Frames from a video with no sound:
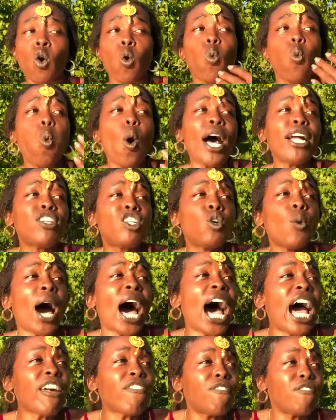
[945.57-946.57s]
What do
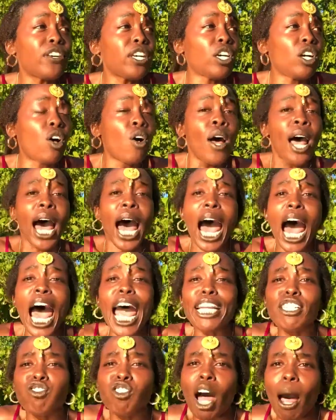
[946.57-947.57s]
I feel
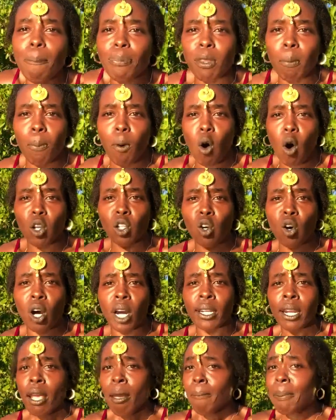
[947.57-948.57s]
I dropped the ball
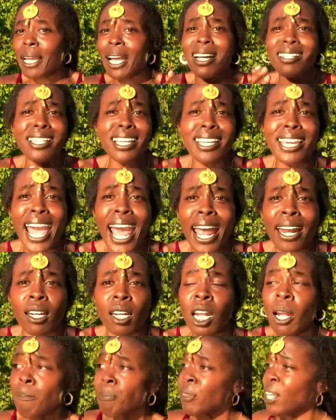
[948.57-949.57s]
on? Because
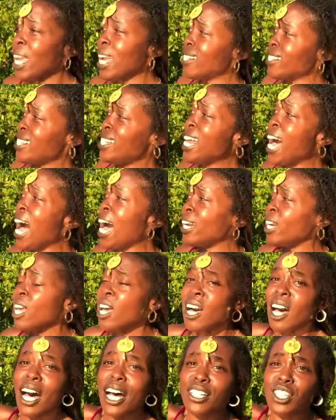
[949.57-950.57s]
again, it's not
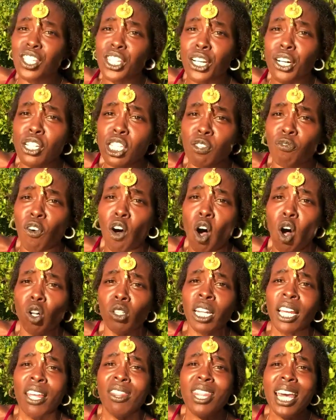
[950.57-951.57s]
Asir's
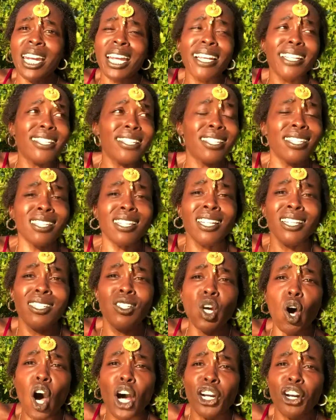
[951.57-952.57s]
fault that his
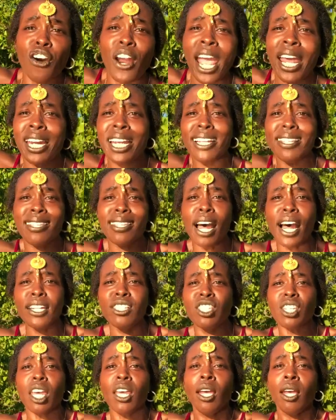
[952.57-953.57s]
daughter and his
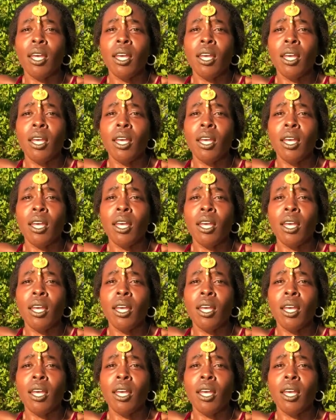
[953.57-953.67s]
son's